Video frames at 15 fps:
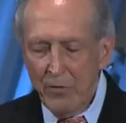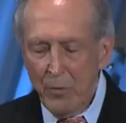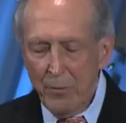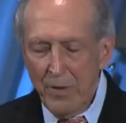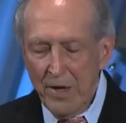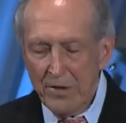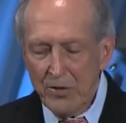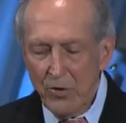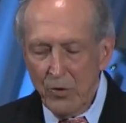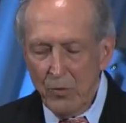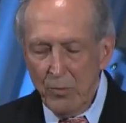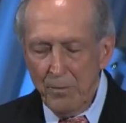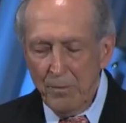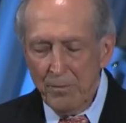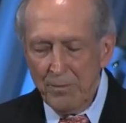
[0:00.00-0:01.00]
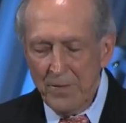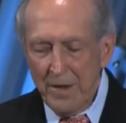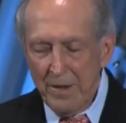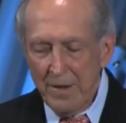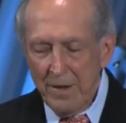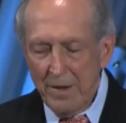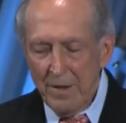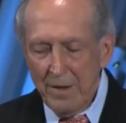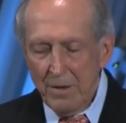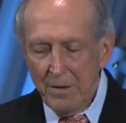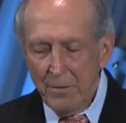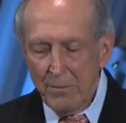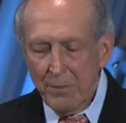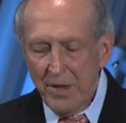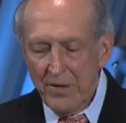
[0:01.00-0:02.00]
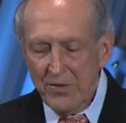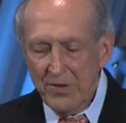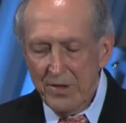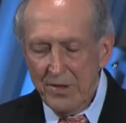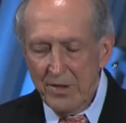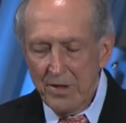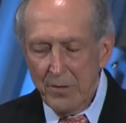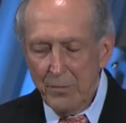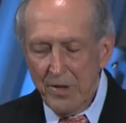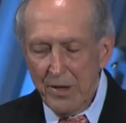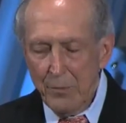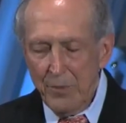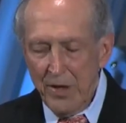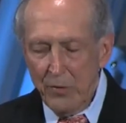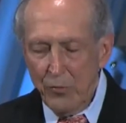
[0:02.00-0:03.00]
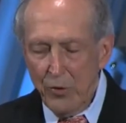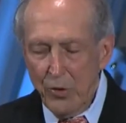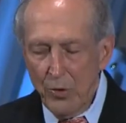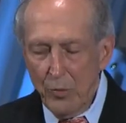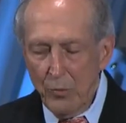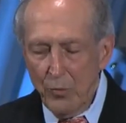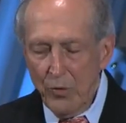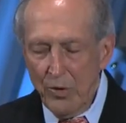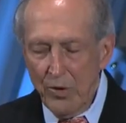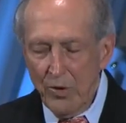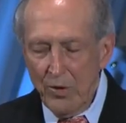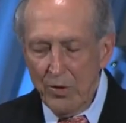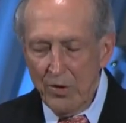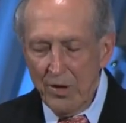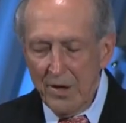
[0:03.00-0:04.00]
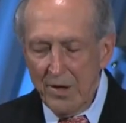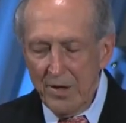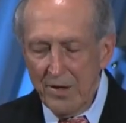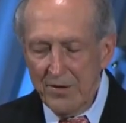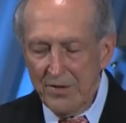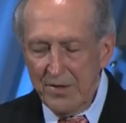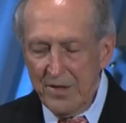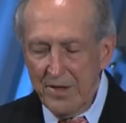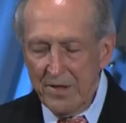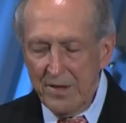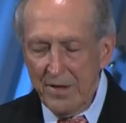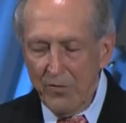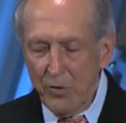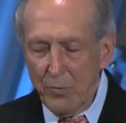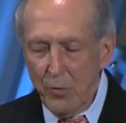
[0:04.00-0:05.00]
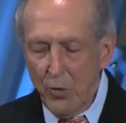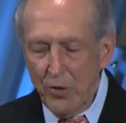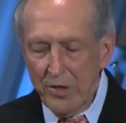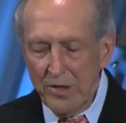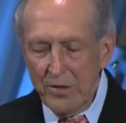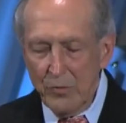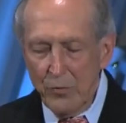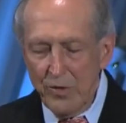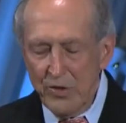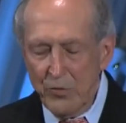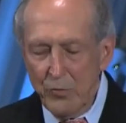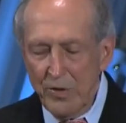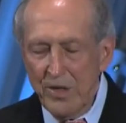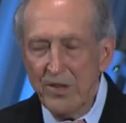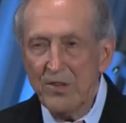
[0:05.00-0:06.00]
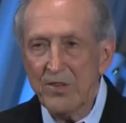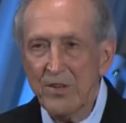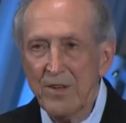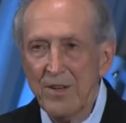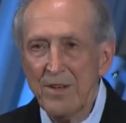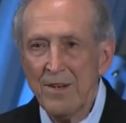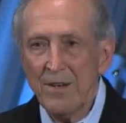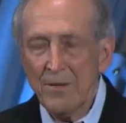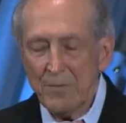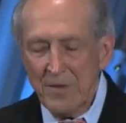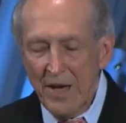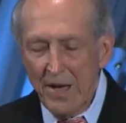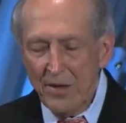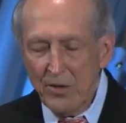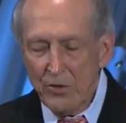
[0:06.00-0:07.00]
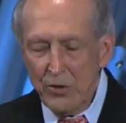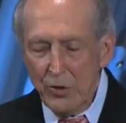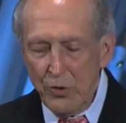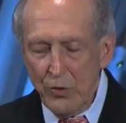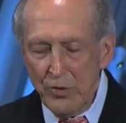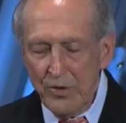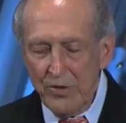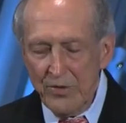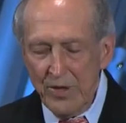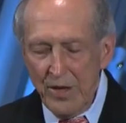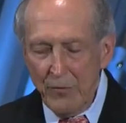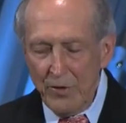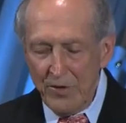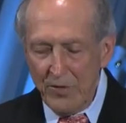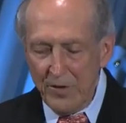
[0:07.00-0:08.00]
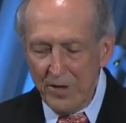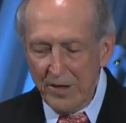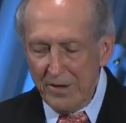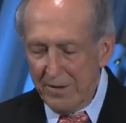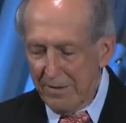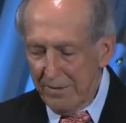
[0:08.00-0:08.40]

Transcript: a motto pasted in my bedroom where I see it every morning, which reads, "Attitude is everything."